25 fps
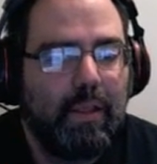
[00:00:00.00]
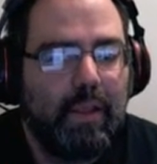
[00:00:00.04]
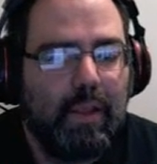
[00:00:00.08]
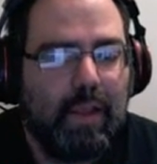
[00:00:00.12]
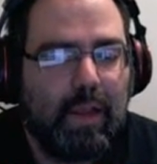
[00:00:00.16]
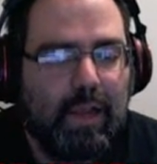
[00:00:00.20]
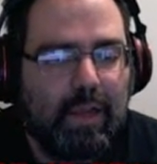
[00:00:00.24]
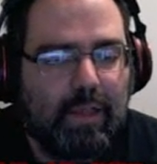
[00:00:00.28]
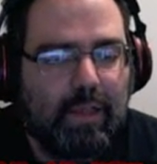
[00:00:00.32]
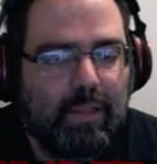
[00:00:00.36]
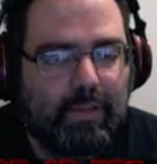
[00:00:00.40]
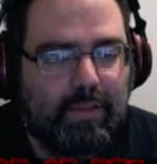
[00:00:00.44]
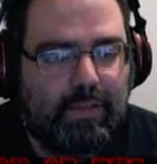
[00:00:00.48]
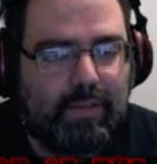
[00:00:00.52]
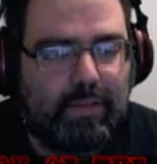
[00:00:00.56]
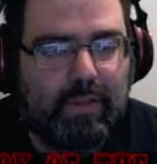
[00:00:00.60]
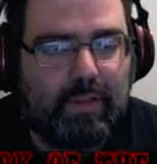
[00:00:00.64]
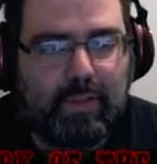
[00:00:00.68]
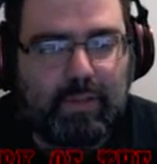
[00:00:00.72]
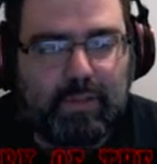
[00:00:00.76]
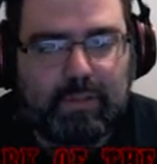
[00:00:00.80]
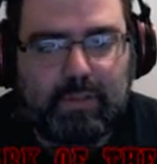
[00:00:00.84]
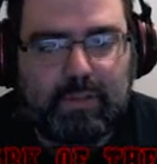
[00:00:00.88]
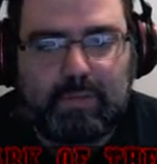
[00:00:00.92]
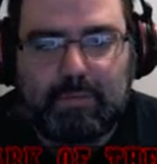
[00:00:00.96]
Uh, this
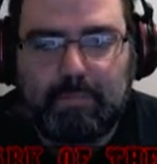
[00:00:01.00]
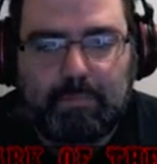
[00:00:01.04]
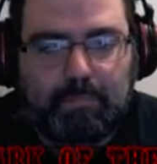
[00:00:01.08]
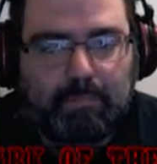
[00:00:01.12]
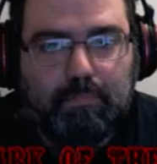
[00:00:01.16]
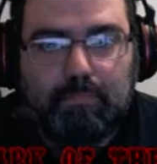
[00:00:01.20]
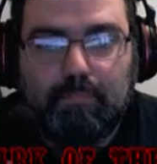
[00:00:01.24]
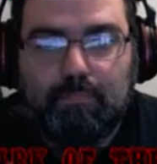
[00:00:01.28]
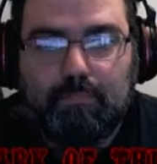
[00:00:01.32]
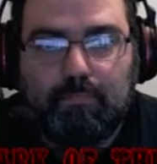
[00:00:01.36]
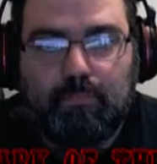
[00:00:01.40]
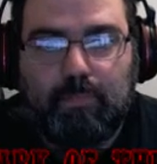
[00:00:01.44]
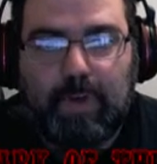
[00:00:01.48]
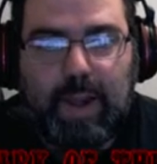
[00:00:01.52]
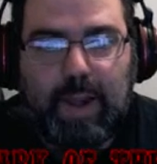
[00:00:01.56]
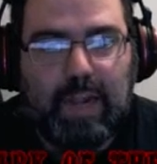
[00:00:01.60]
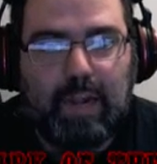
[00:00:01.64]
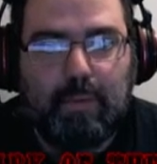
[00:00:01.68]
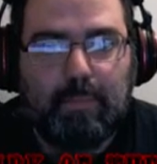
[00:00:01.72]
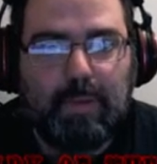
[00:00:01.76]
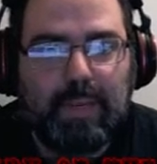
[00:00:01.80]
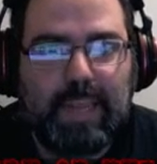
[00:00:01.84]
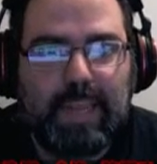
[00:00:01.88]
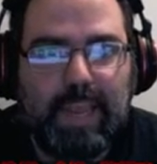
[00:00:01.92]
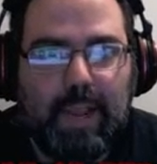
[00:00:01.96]
does
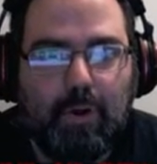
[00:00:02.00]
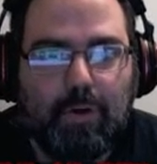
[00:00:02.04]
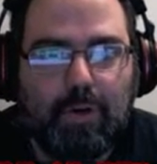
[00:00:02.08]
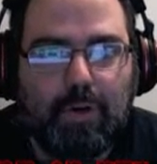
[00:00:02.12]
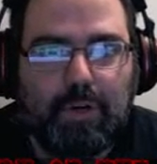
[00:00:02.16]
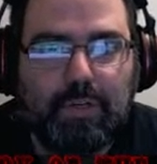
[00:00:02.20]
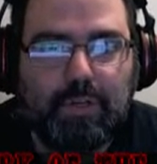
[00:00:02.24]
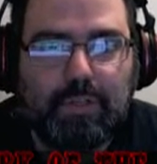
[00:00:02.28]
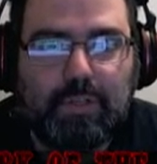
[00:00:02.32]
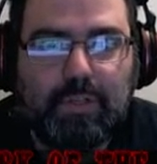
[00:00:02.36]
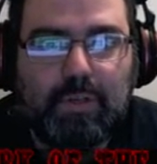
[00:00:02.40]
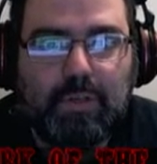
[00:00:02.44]
random encounters.